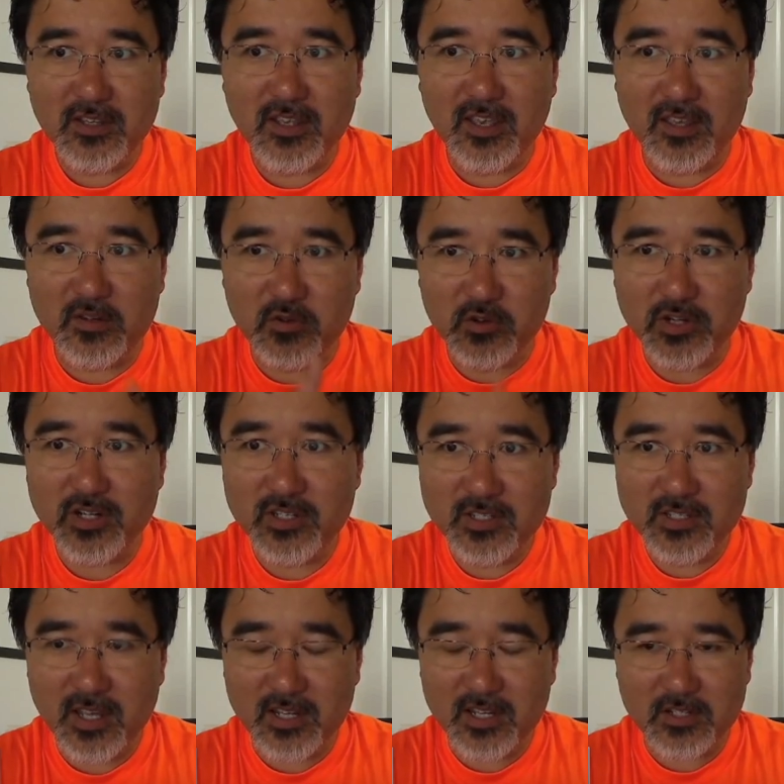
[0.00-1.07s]
and
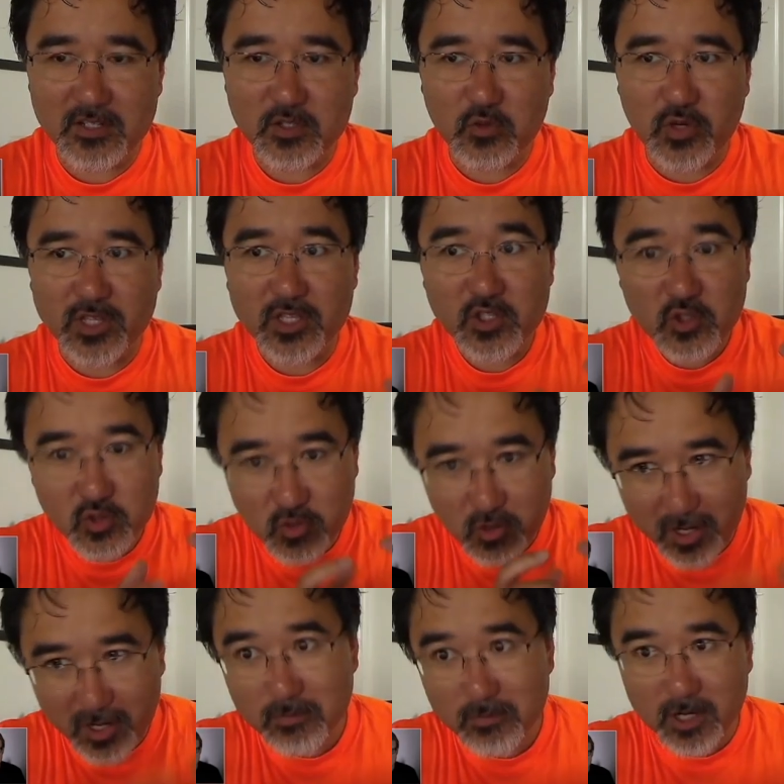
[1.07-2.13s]
organizations with
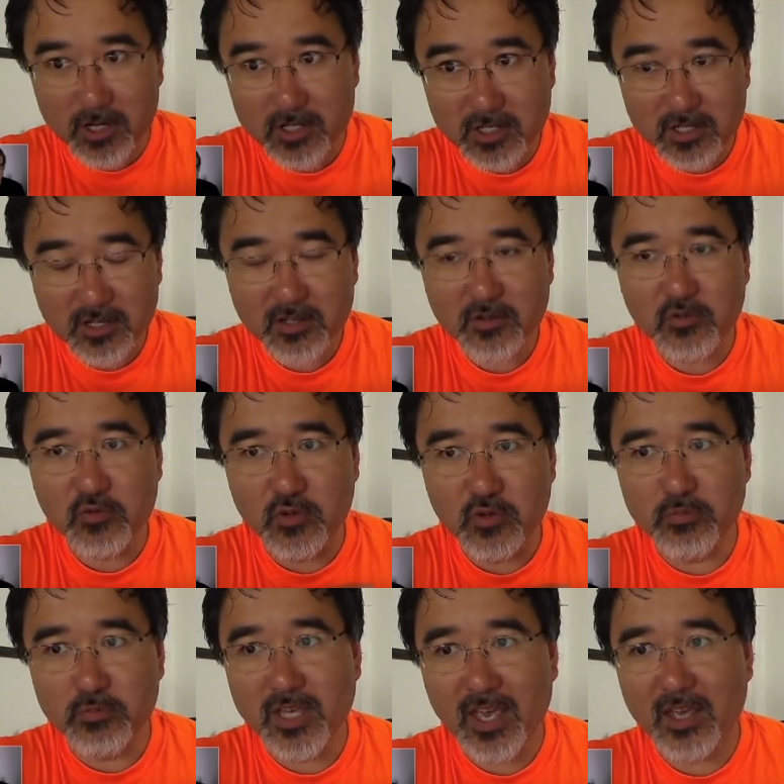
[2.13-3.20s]
trademarks will
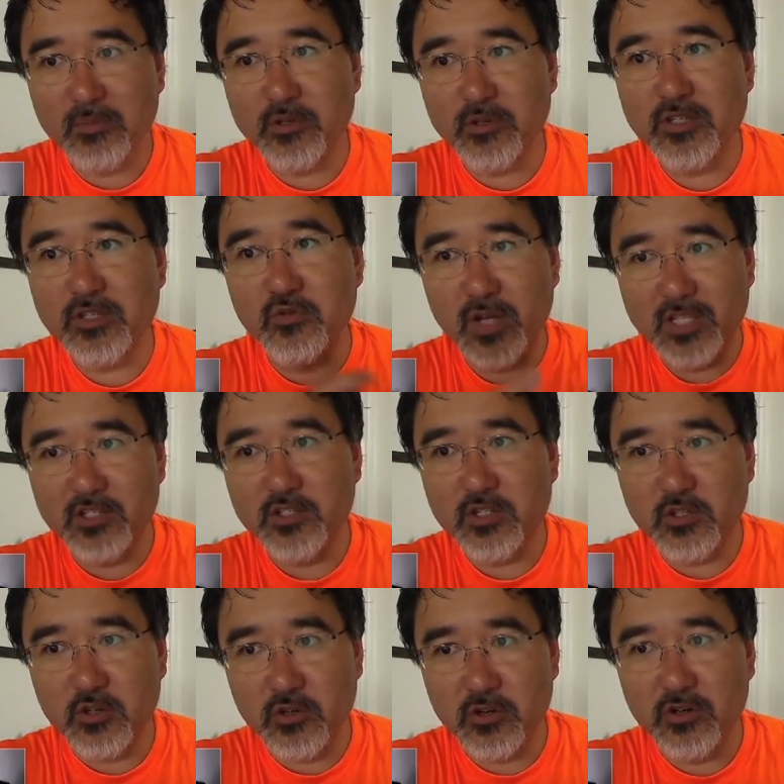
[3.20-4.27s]
be able to
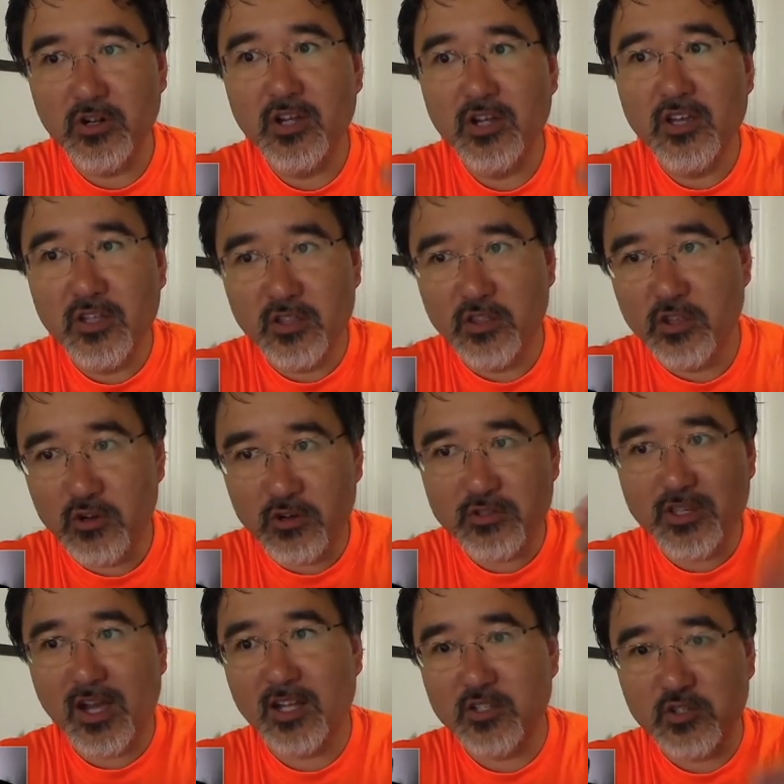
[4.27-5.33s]
register their
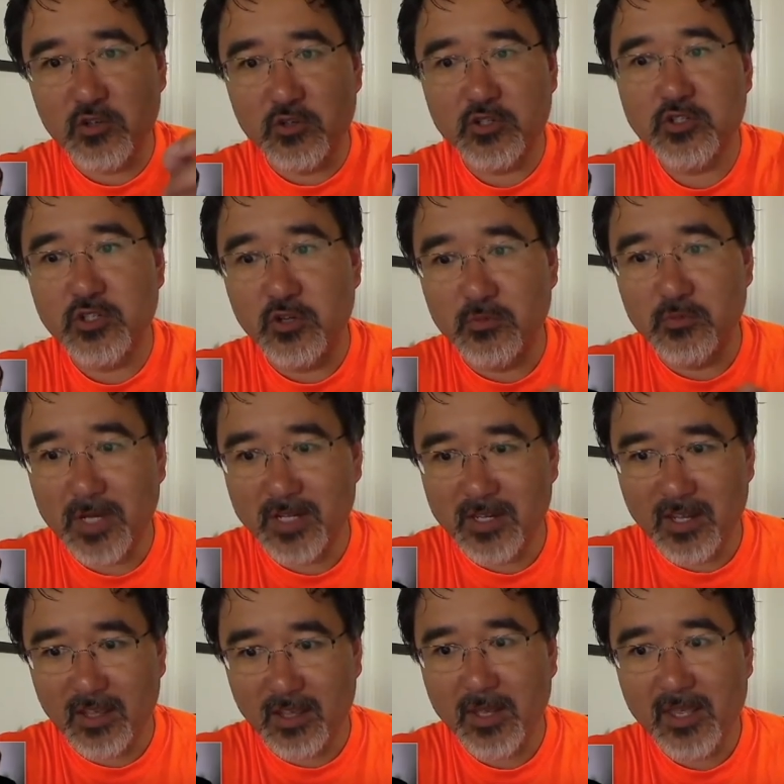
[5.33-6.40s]
.church domain
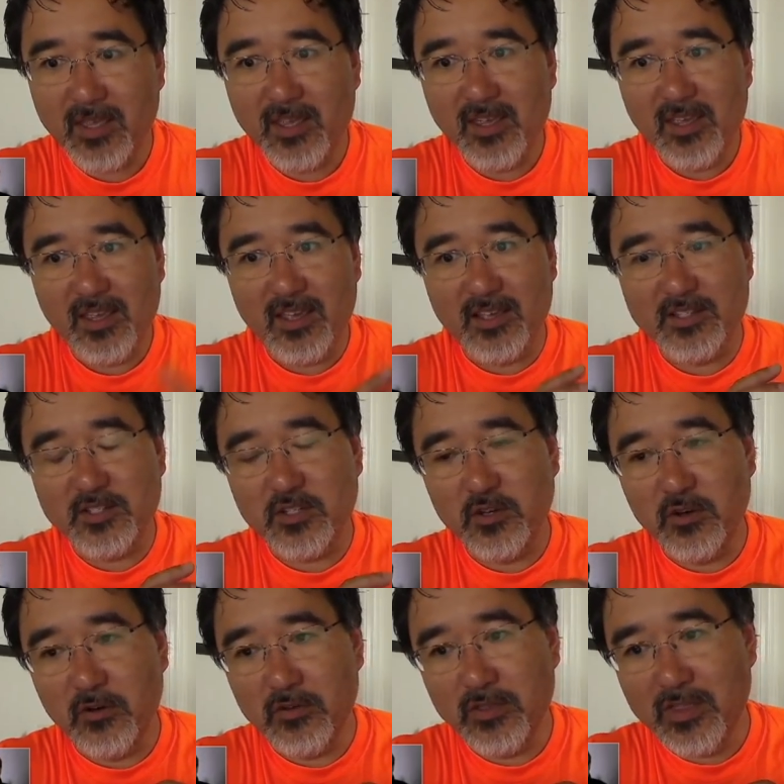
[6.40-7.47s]
name. And
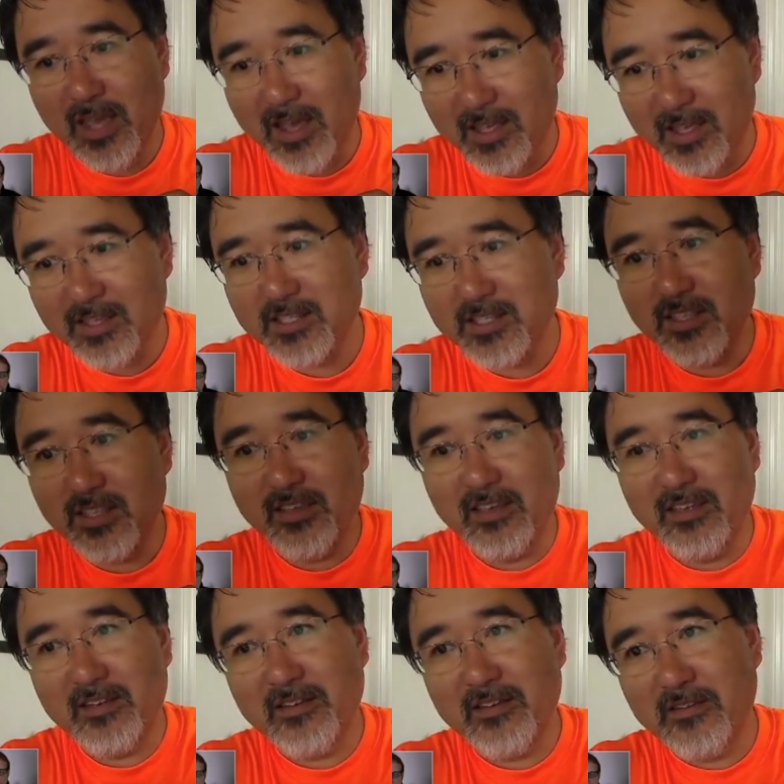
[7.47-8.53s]
so that is
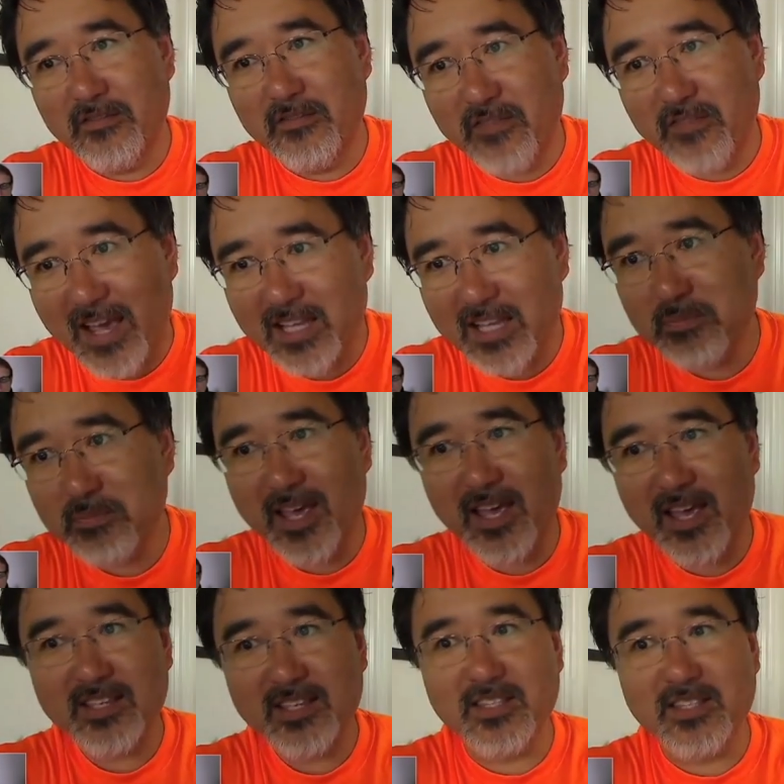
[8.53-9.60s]
the fast
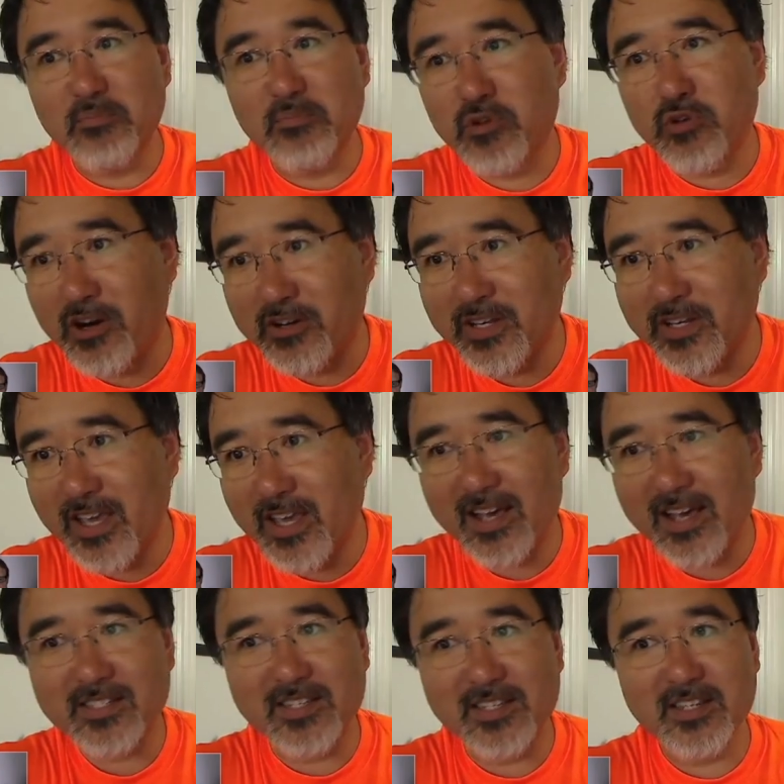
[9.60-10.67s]
pass, the priority
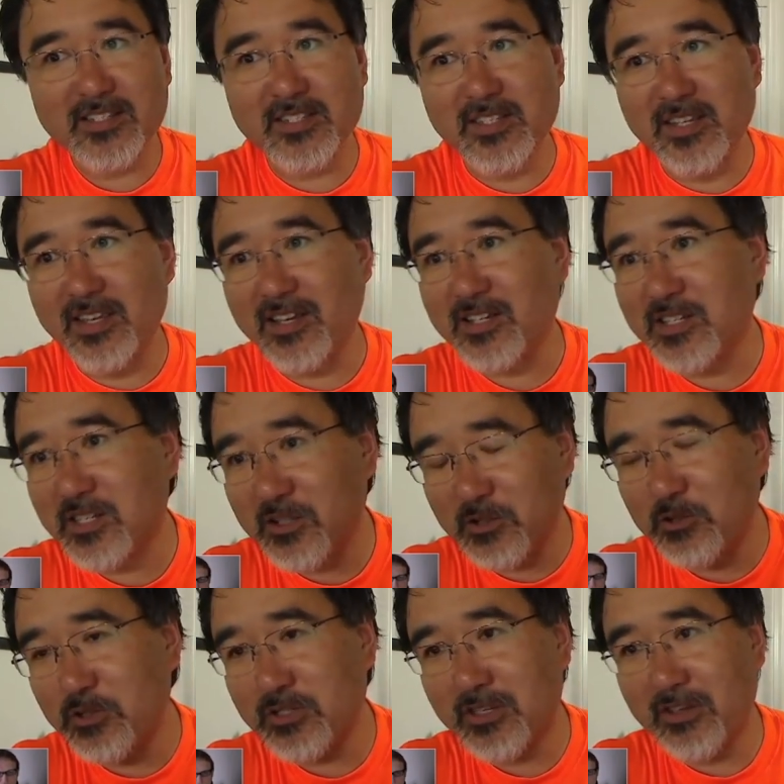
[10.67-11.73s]
access, the
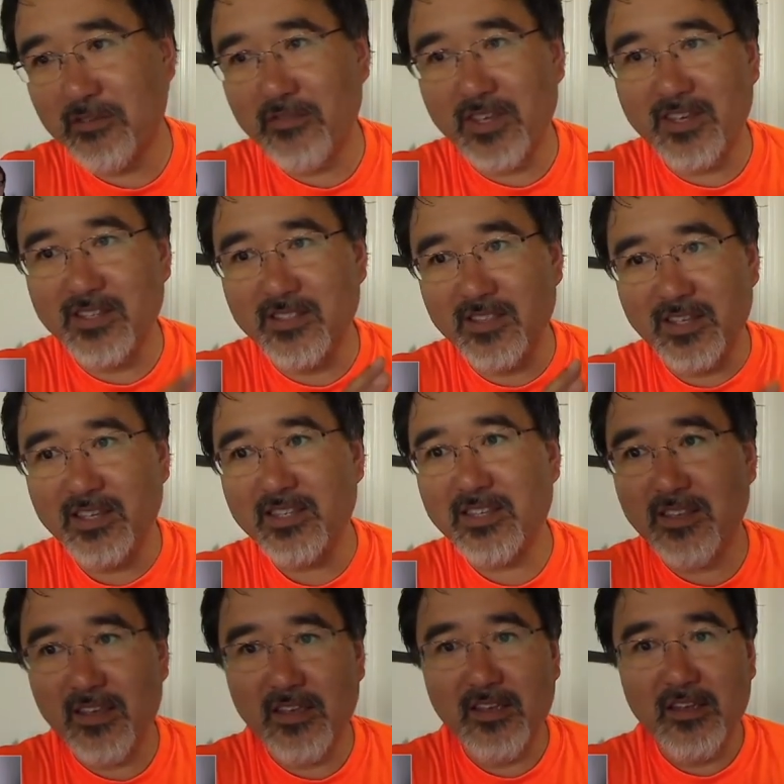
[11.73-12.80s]
exclusive elite
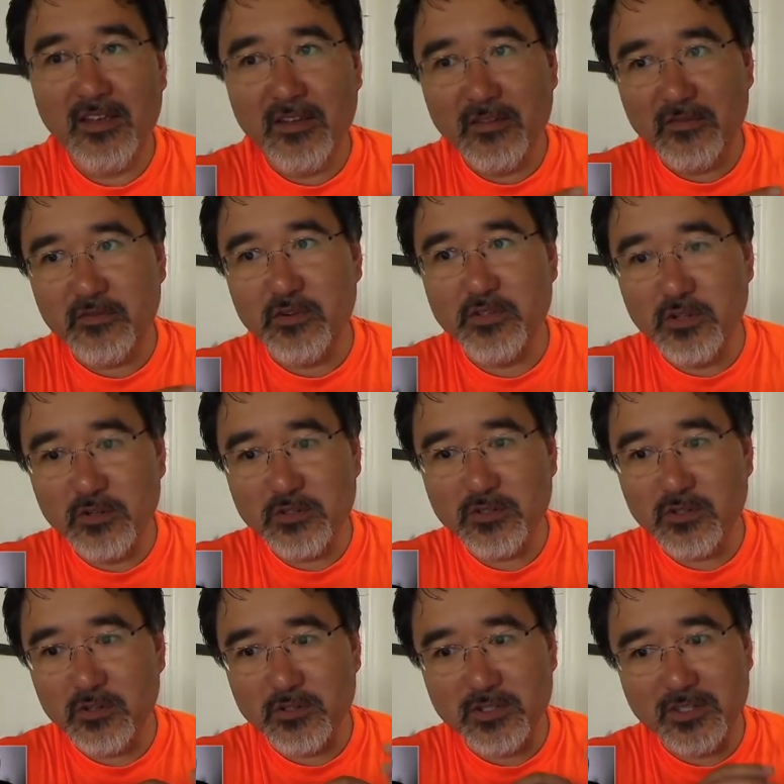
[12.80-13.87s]
for those
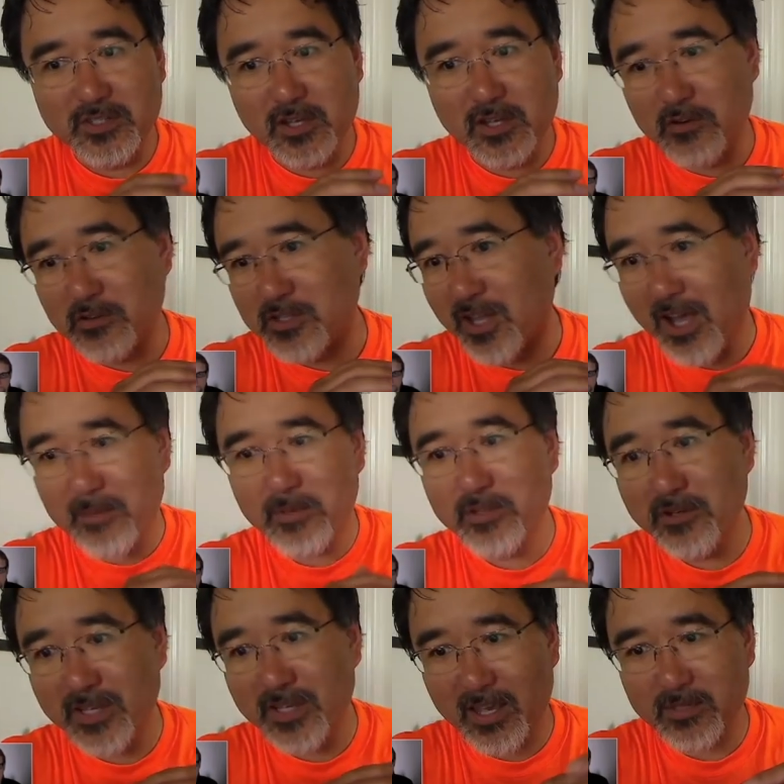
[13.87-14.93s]
churches that are on top of their
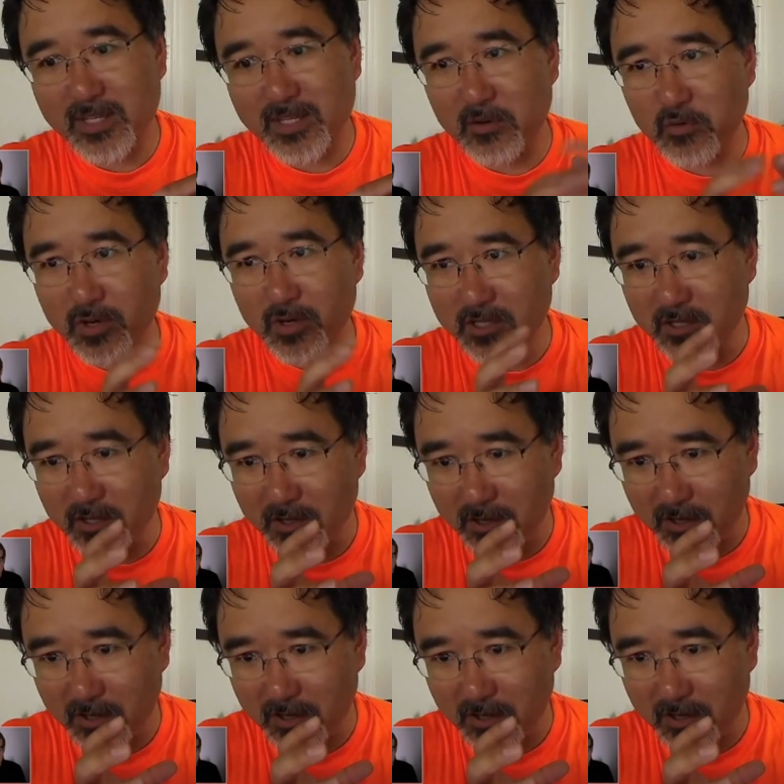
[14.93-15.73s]
games and want to